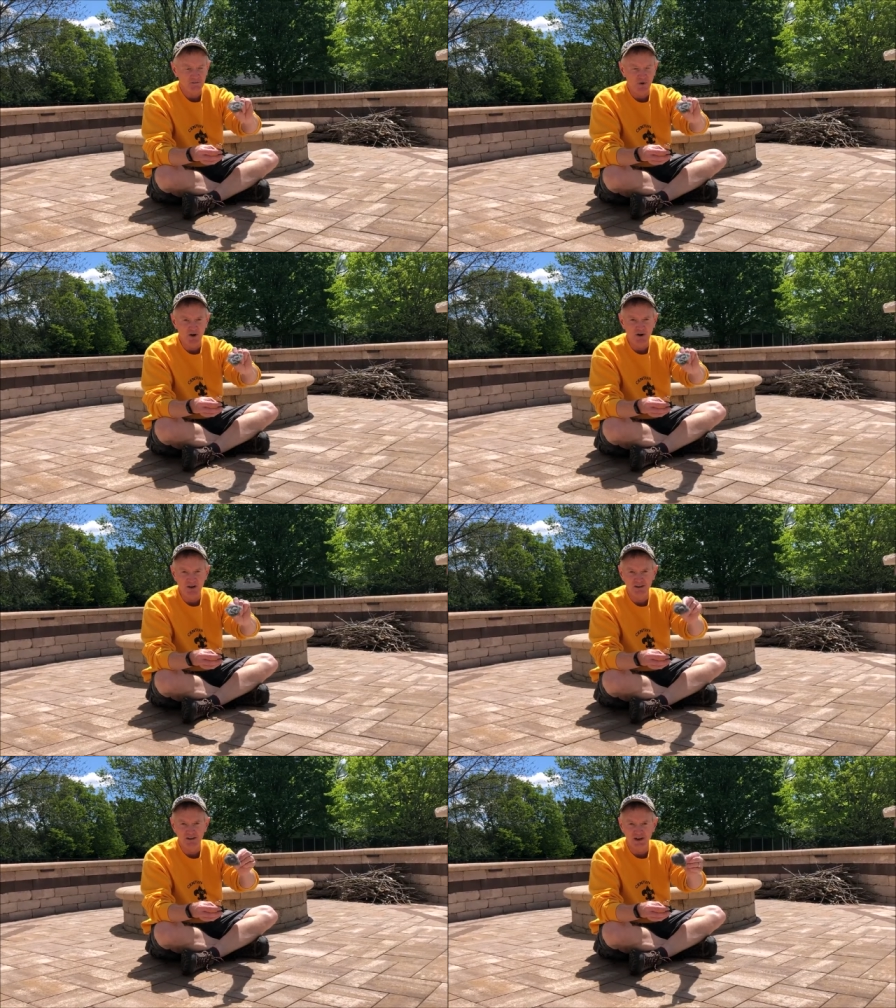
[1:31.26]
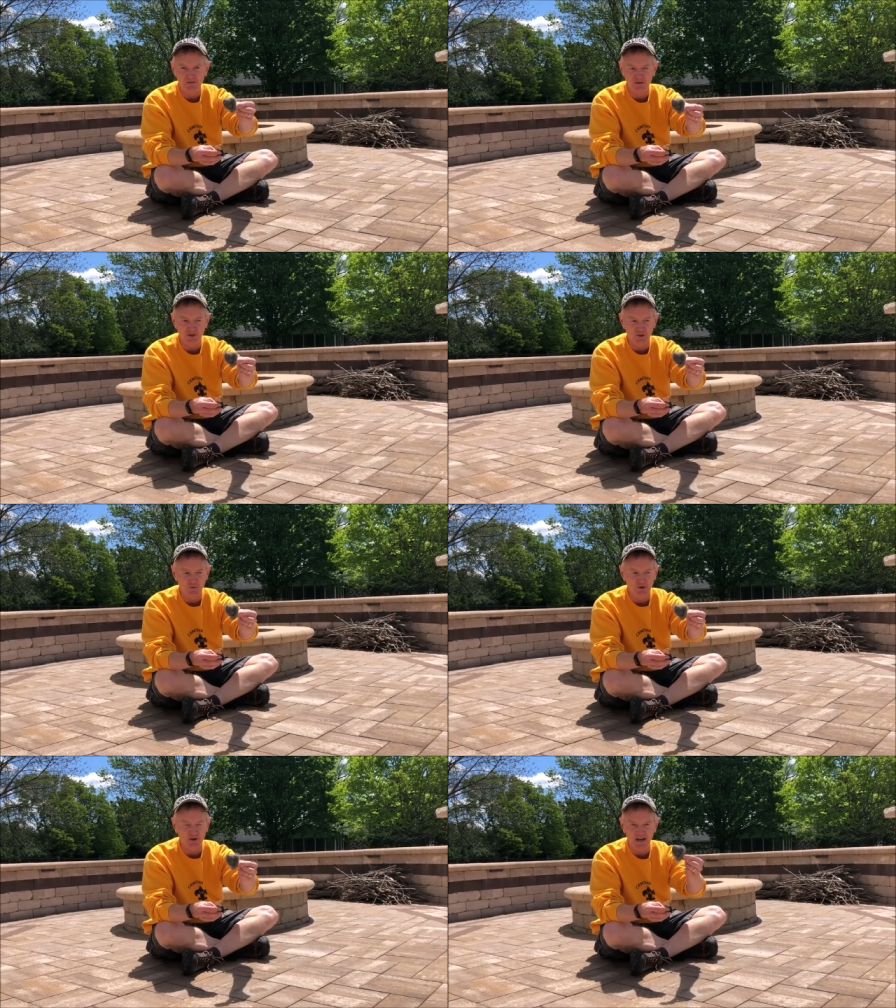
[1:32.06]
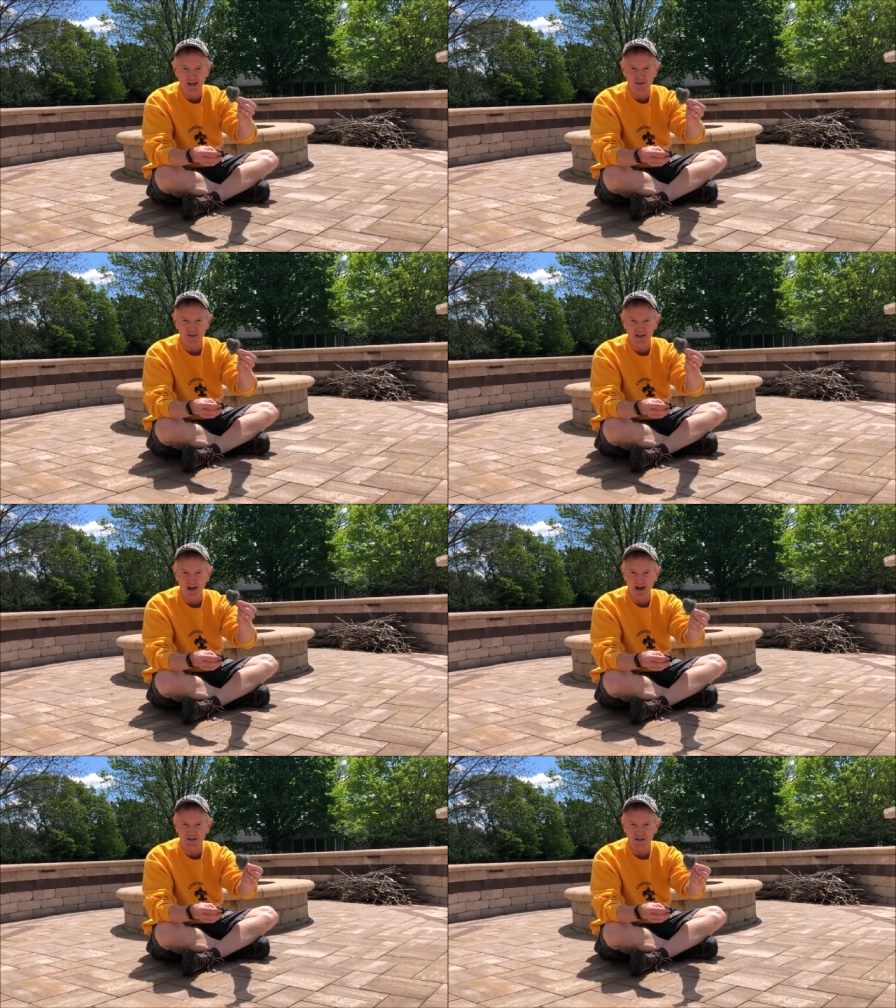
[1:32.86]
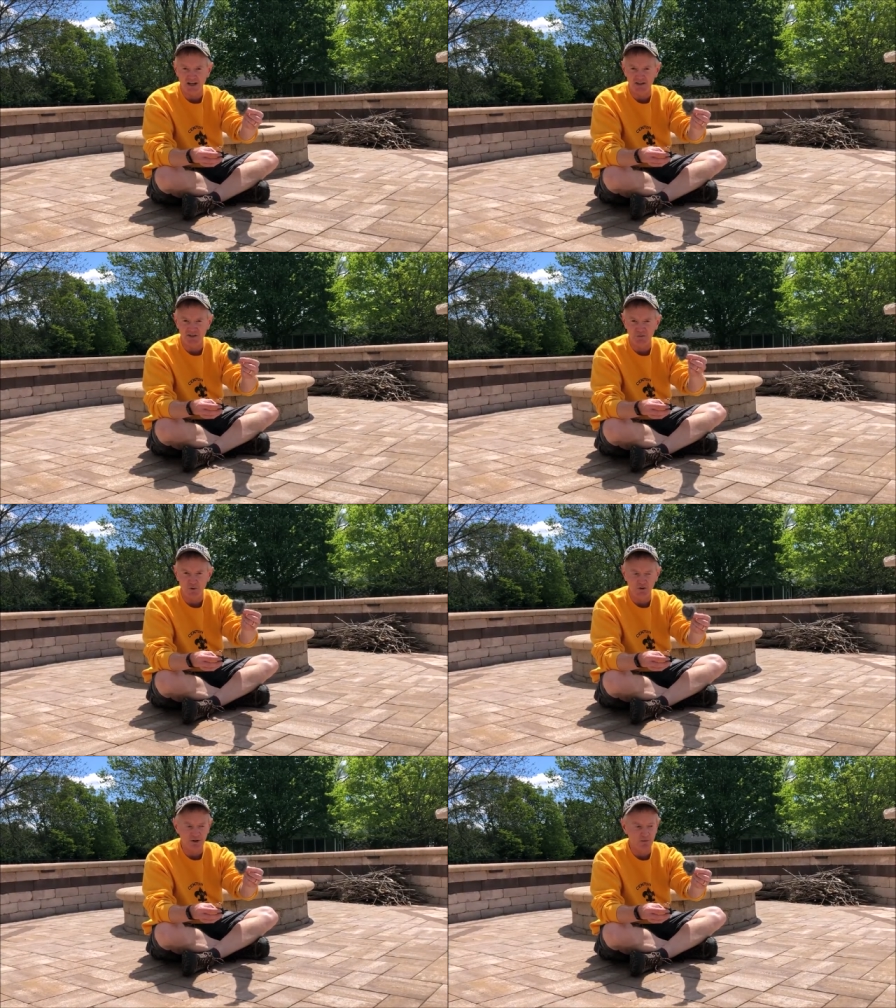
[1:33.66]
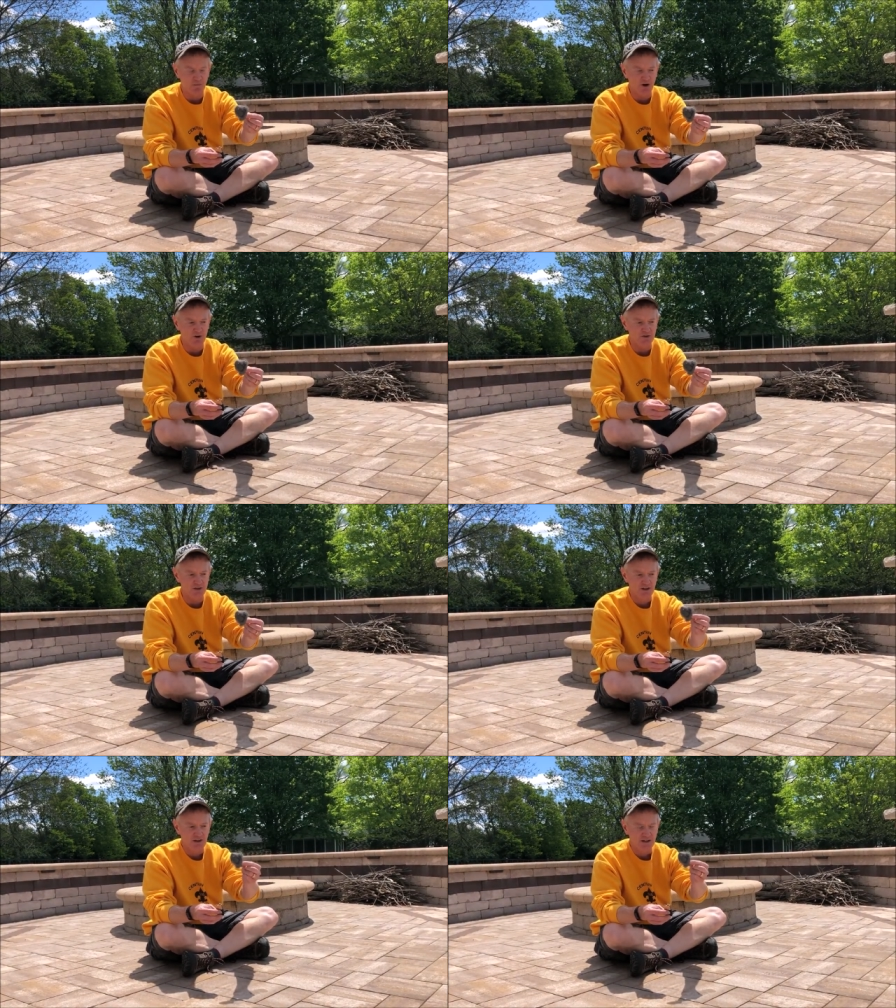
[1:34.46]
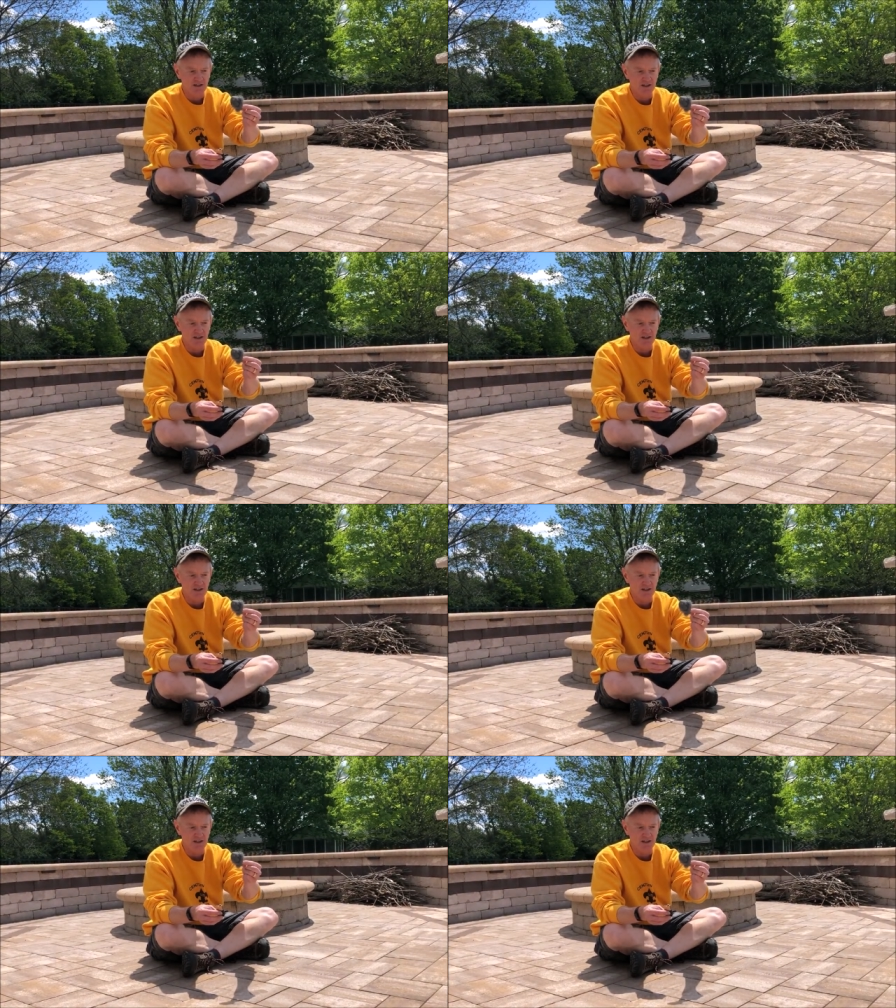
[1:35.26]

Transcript: burning of steel wool. It actually oxidizes more than it burns, and it